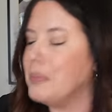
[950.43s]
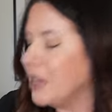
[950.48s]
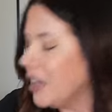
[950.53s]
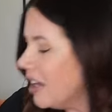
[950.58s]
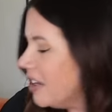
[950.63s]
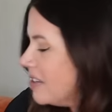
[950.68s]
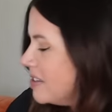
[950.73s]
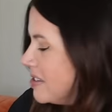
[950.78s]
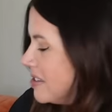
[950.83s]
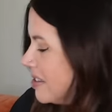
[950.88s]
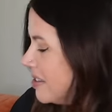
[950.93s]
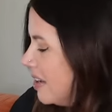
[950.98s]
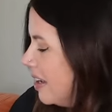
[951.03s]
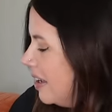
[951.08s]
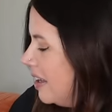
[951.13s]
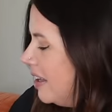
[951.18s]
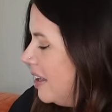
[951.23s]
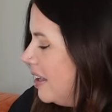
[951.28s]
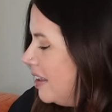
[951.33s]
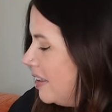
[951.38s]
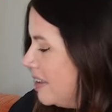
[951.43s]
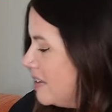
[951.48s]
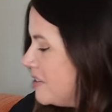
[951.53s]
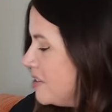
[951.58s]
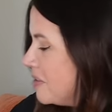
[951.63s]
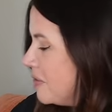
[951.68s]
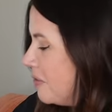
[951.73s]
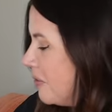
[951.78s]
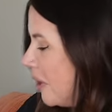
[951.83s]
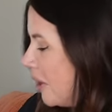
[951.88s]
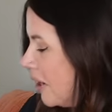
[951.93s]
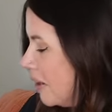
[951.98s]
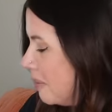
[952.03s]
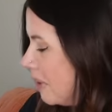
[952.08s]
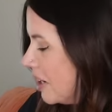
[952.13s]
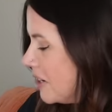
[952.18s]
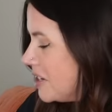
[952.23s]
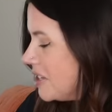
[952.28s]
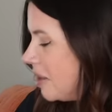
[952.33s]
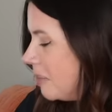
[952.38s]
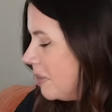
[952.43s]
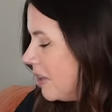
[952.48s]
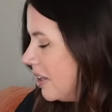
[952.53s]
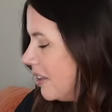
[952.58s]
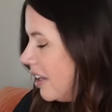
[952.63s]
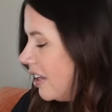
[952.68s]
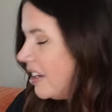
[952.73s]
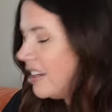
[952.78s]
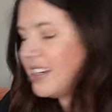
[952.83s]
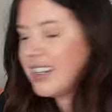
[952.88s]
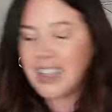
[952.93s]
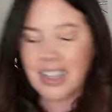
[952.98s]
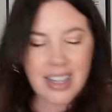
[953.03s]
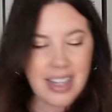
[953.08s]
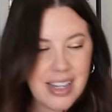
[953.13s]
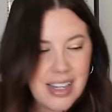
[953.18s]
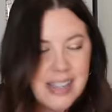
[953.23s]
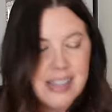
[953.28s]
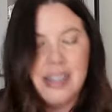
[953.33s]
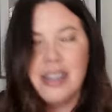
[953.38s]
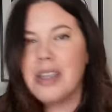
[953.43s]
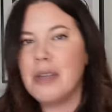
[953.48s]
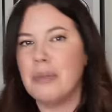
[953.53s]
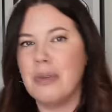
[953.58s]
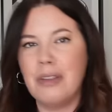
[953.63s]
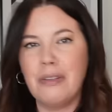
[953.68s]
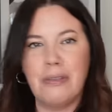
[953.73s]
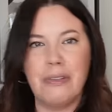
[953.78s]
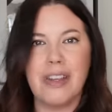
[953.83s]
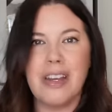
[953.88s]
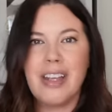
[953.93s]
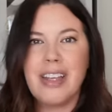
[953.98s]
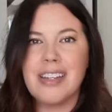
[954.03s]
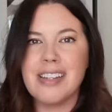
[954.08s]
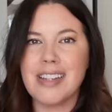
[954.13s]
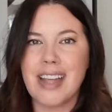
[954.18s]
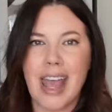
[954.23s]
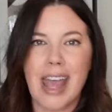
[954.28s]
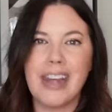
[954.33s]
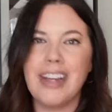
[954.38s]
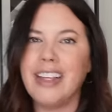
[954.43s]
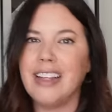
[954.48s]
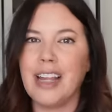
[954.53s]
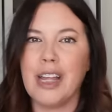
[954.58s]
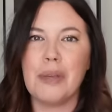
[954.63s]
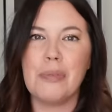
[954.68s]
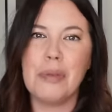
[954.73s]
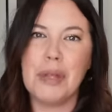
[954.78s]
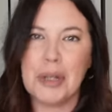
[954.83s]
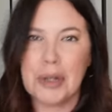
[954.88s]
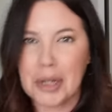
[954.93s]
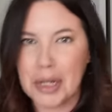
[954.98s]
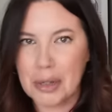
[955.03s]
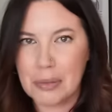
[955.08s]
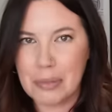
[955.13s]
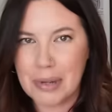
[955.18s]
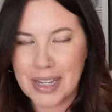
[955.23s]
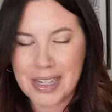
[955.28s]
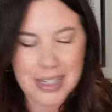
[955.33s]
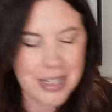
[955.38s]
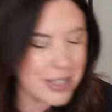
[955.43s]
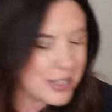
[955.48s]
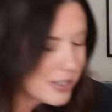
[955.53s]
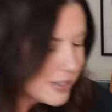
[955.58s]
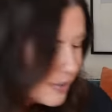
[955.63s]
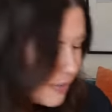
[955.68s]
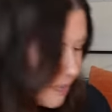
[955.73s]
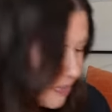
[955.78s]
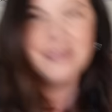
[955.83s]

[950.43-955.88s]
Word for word: because this is very much something that could easily be fit into any like period piece.